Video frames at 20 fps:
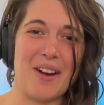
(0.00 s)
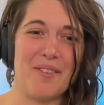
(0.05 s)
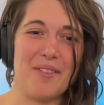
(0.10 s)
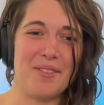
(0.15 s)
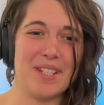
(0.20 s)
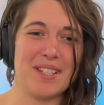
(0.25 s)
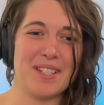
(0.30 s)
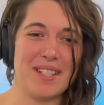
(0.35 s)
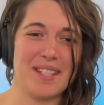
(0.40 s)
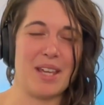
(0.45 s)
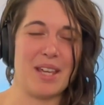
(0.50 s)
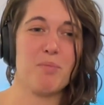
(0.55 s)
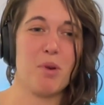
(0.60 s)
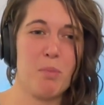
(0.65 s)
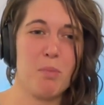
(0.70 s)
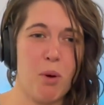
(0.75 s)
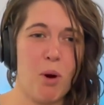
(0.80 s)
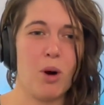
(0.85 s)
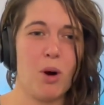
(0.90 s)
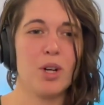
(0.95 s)
obviously,
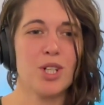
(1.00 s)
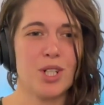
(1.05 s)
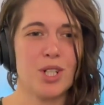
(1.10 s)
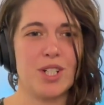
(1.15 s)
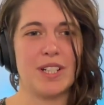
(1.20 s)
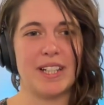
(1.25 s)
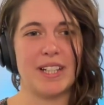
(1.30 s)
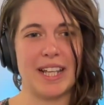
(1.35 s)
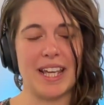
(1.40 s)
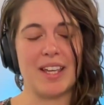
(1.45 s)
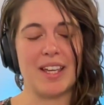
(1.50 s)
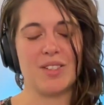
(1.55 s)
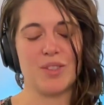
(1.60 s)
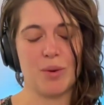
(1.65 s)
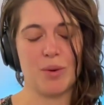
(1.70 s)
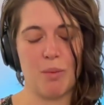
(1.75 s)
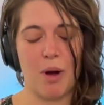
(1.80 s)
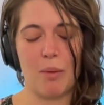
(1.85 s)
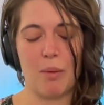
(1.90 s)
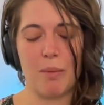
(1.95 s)
proportionately
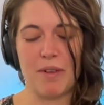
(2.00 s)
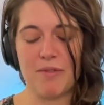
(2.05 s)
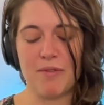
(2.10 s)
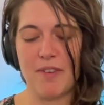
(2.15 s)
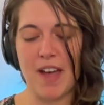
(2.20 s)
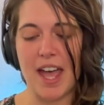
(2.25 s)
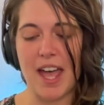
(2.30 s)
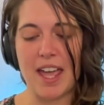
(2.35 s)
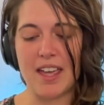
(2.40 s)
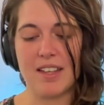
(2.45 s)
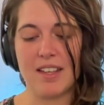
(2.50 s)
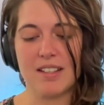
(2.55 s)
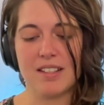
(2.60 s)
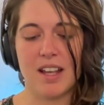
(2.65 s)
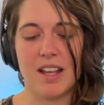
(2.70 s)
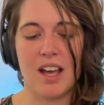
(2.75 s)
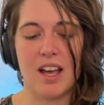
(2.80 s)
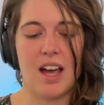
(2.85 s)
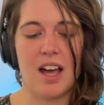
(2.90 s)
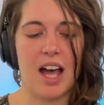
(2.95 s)
to what we face,